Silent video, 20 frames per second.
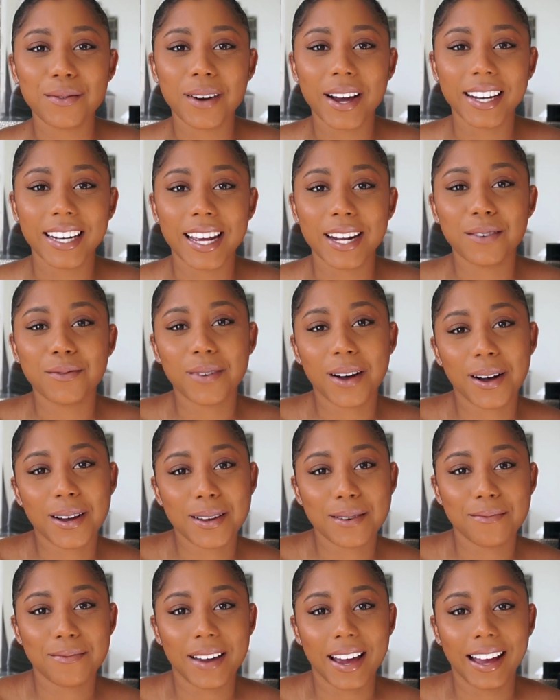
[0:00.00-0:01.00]
everyone and
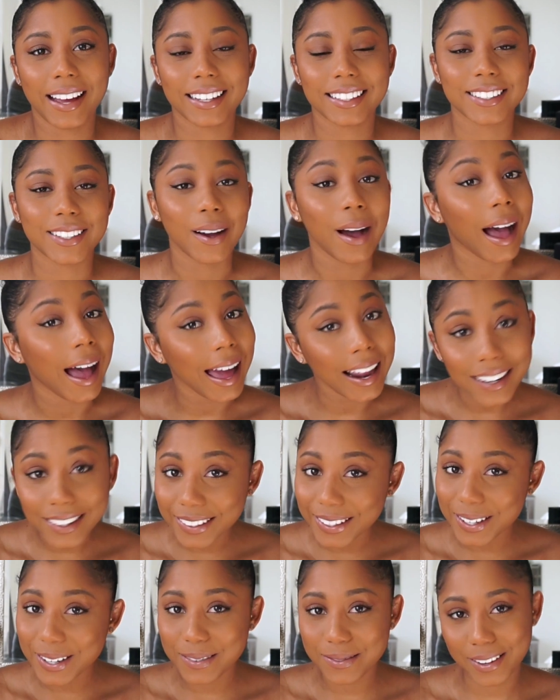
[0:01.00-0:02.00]
welcome back. So I
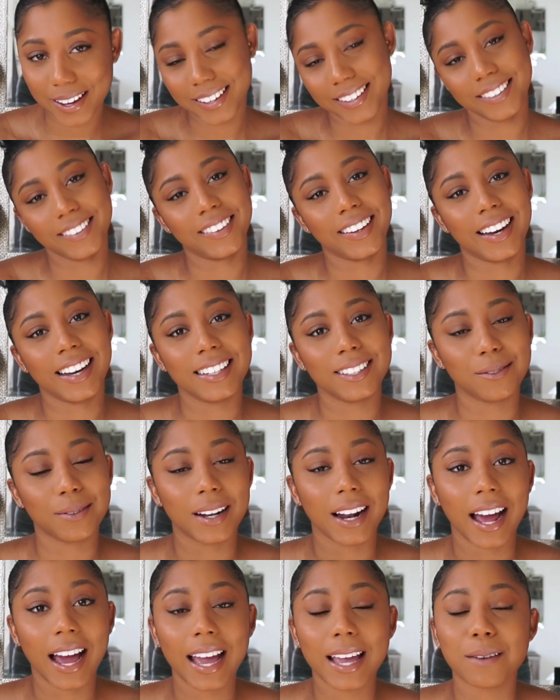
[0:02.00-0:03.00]
don't know about you guys,
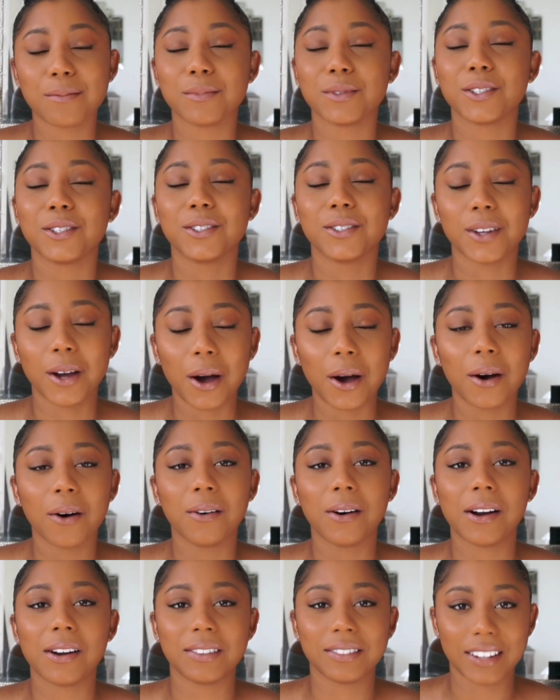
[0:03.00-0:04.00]
but I am
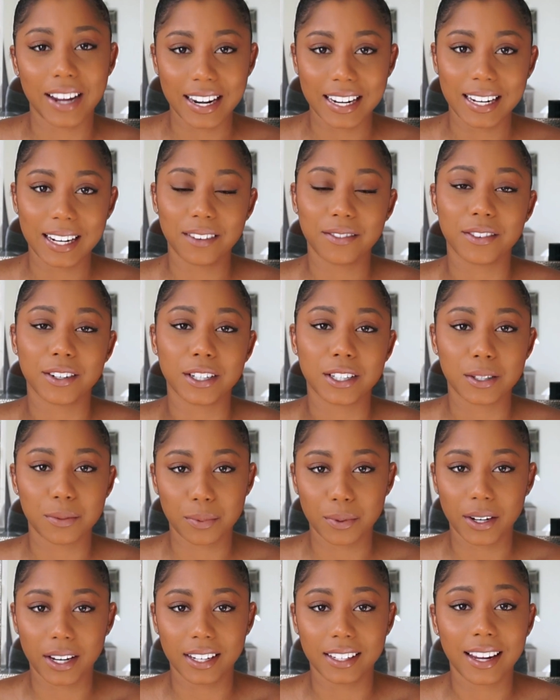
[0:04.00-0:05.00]
so ready for
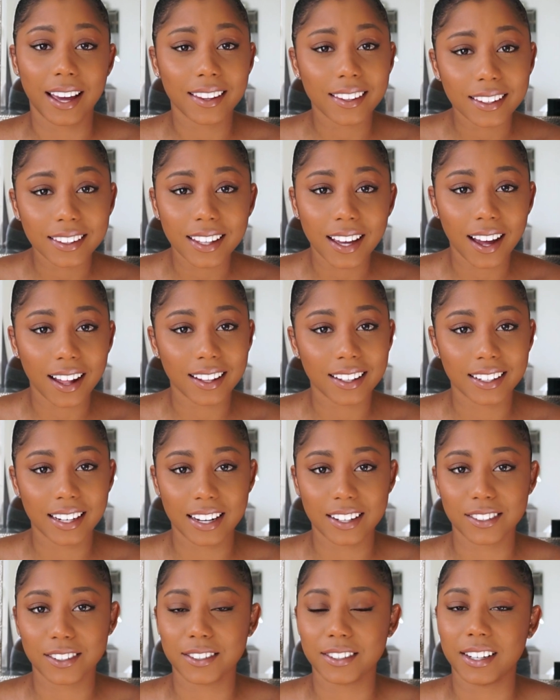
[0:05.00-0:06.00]
spring. Now that the
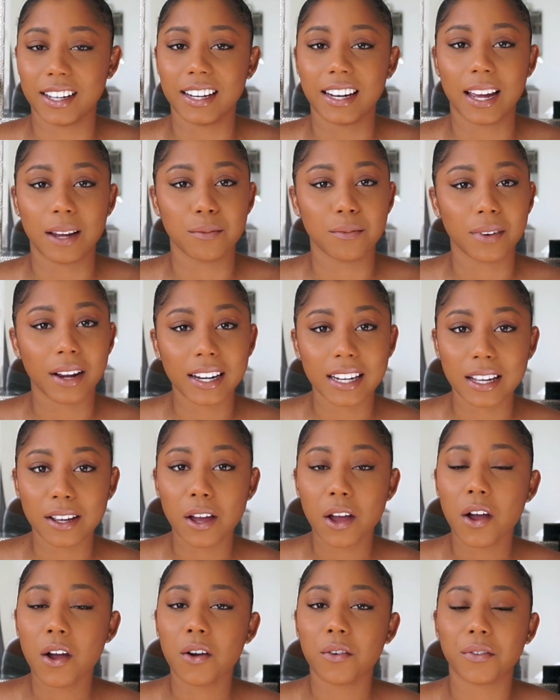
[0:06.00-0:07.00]
holidays are done, I'm
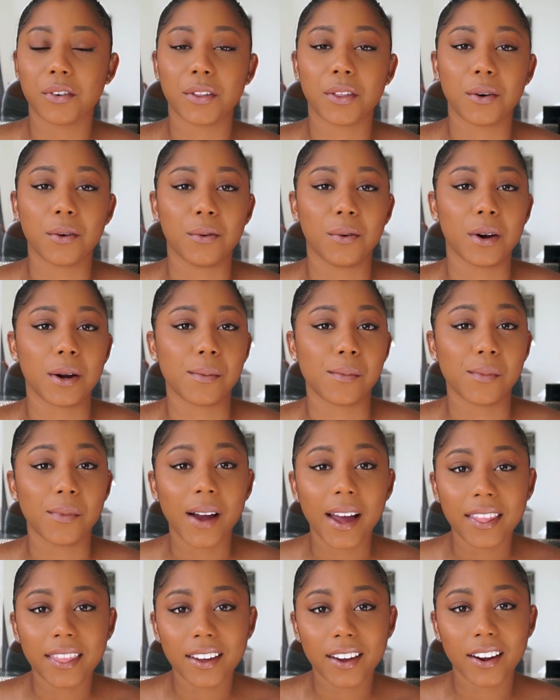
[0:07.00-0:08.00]
ready for the warm
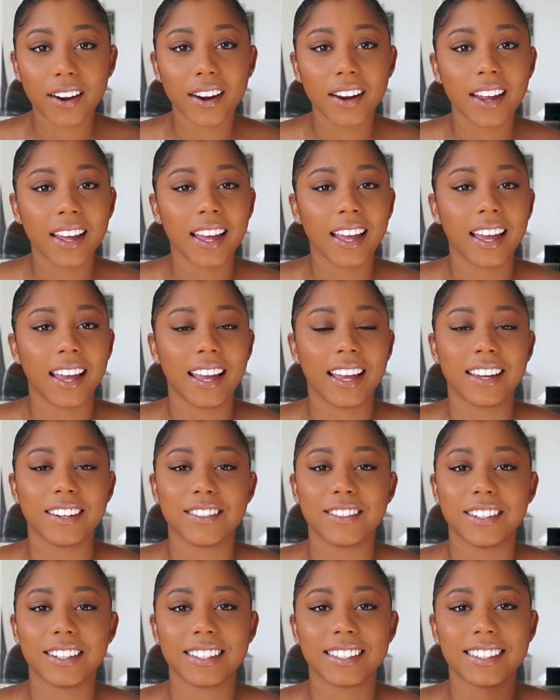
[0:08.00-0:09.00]
weather
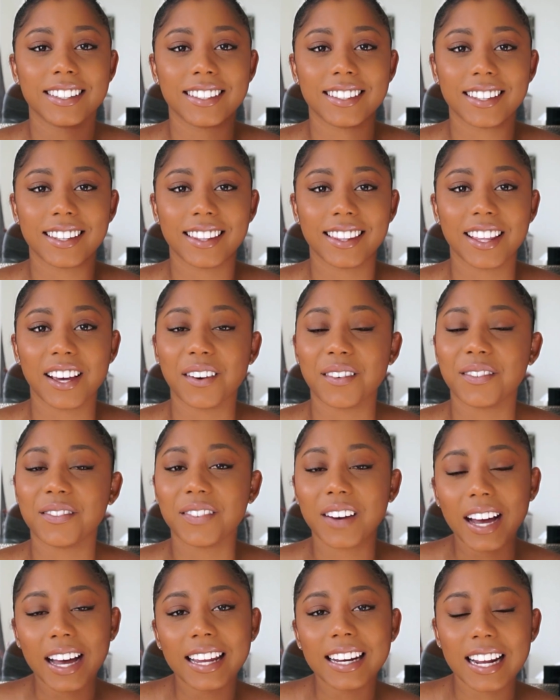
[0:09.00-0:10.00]
and just the
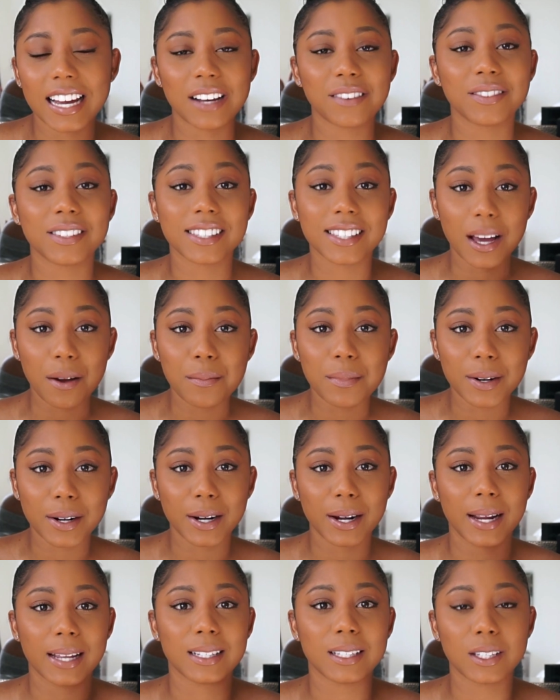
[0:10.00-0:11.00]
fun of
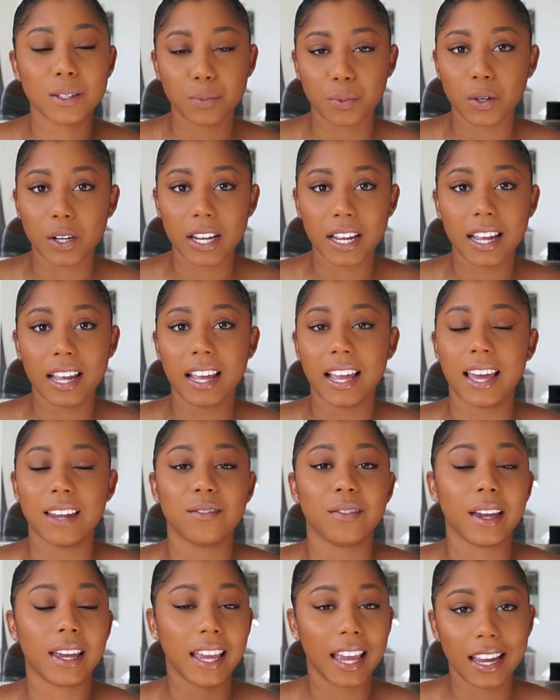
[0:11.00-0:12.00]
summer and spring
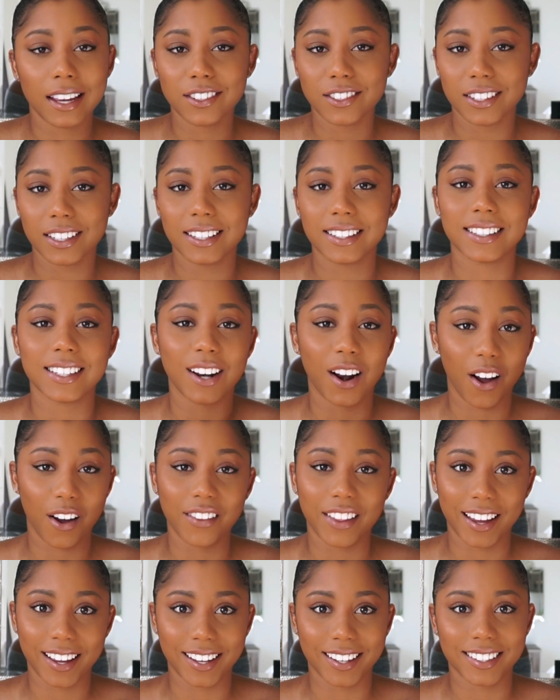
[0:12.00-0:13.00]
and vacations and
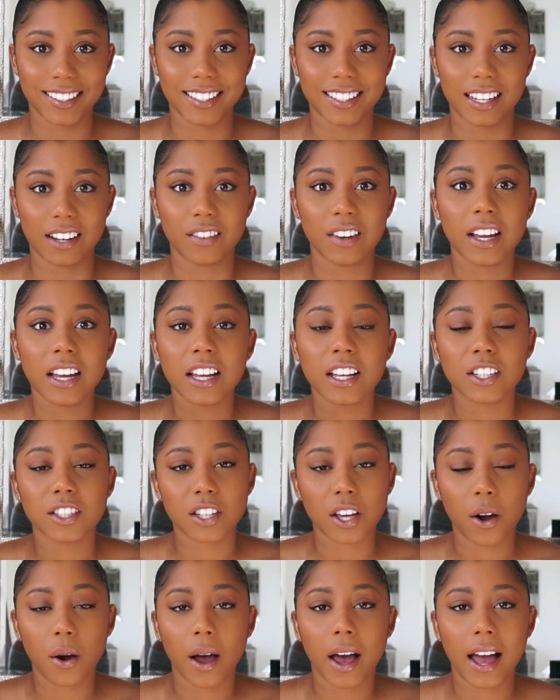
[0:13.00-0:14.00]
all that good stuff.
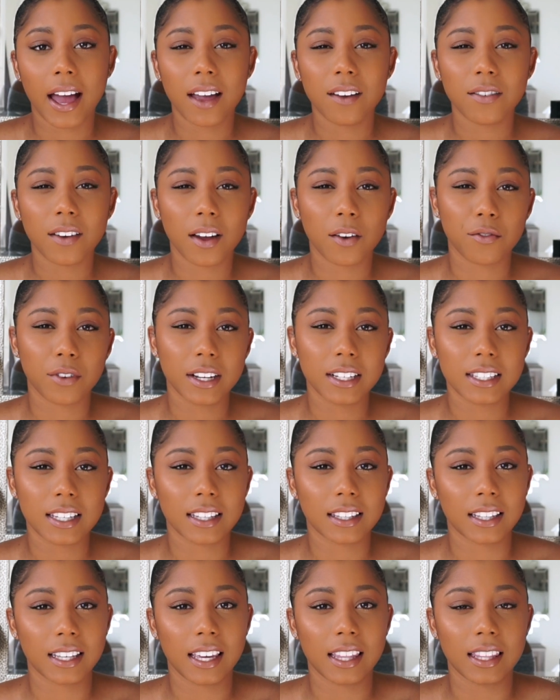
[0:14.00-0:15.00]
So I've
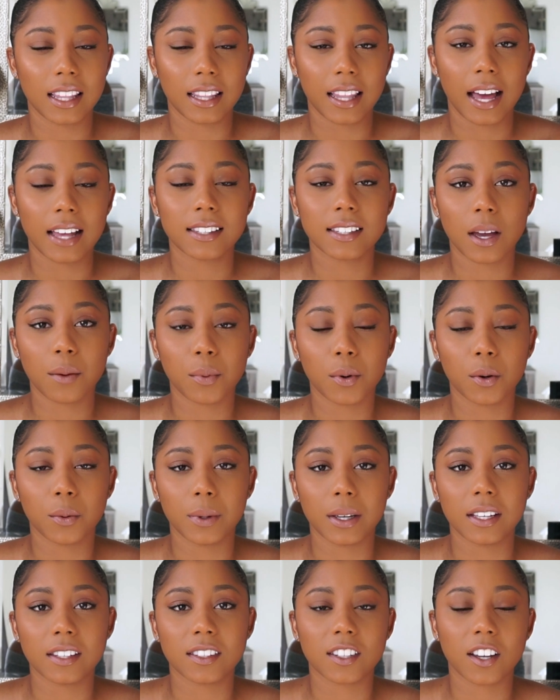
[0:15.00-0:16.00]
recently in the last couple
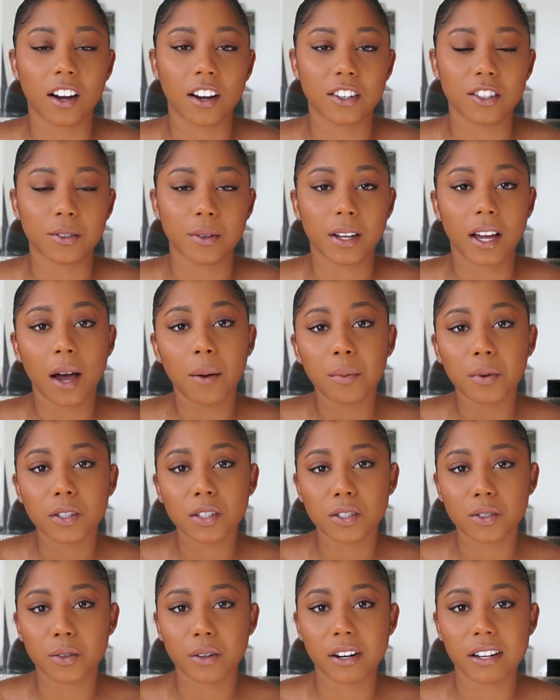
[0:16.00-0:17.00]
of weeks gone to a couple
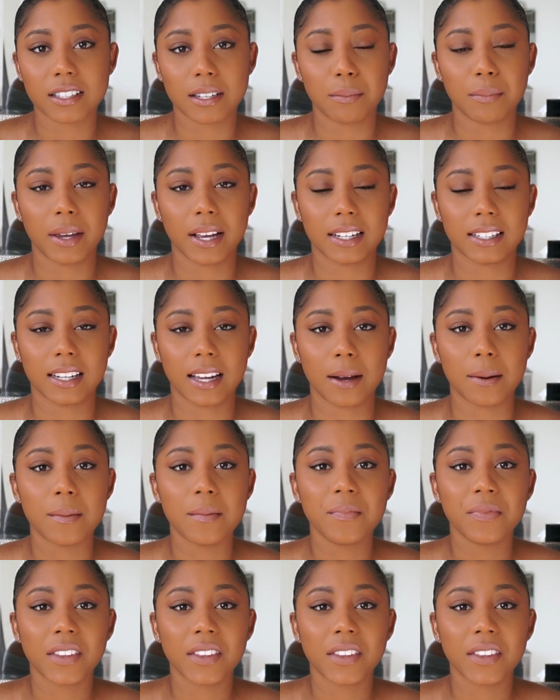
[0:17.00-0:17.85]
stores and picked up